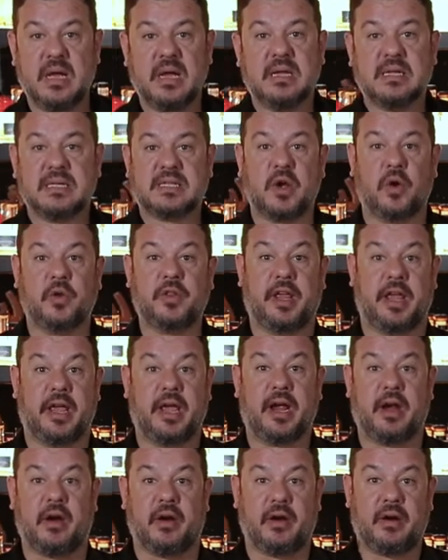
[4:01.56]
So the
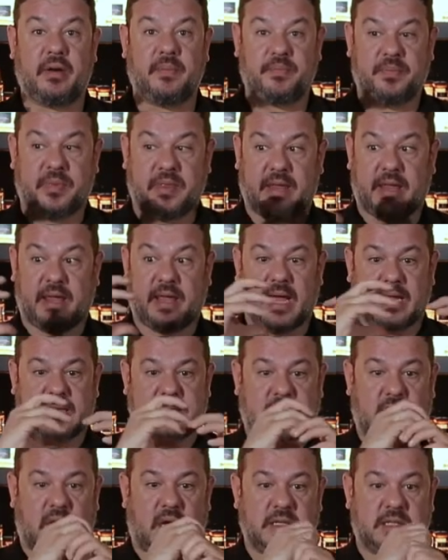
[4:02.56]
air gets
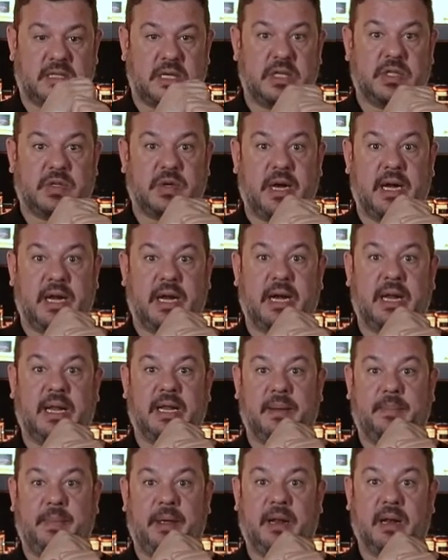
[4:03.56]
concentrated in
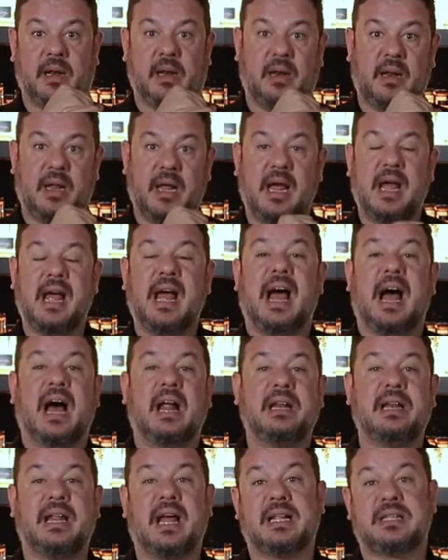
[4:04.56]
the middle,
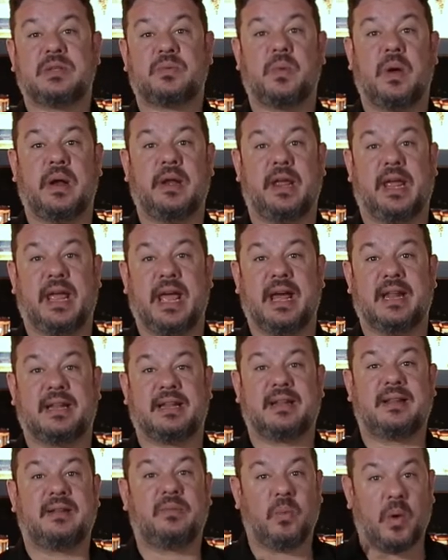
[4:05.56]
and that's when you get
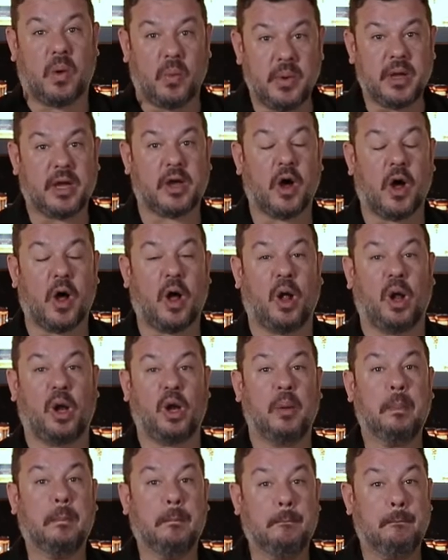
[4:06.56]
what we
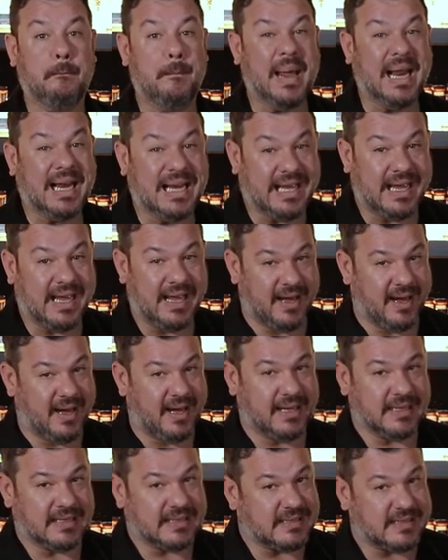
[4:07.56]
call milky
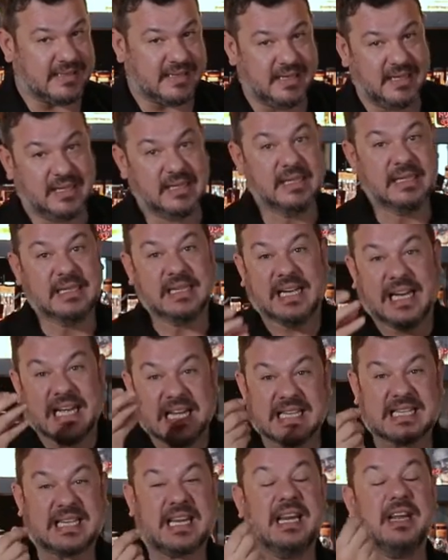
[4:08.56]
ice.
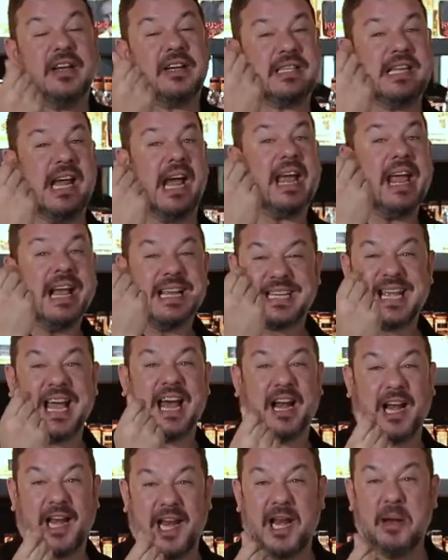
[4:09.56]
It looks like it's got
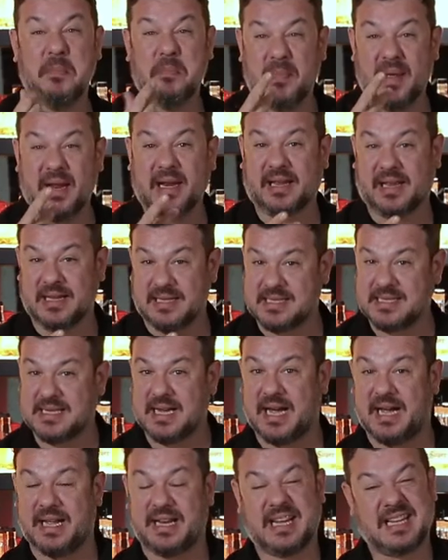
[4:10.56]
a little milk
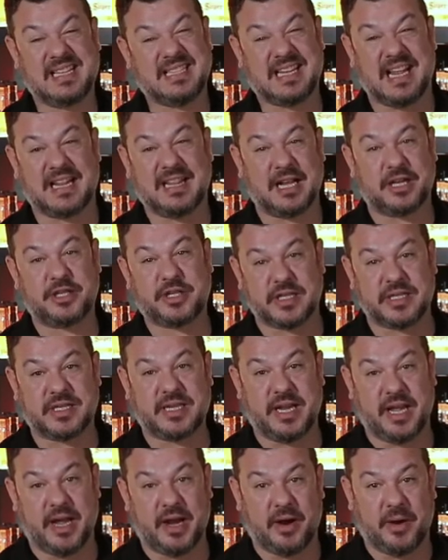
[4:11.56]
inside. Instead, that's just
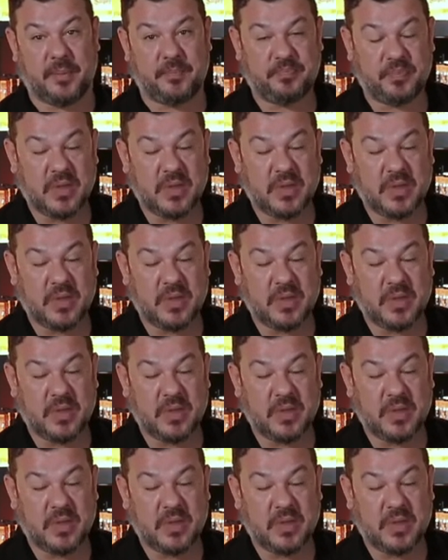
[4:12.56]
the air.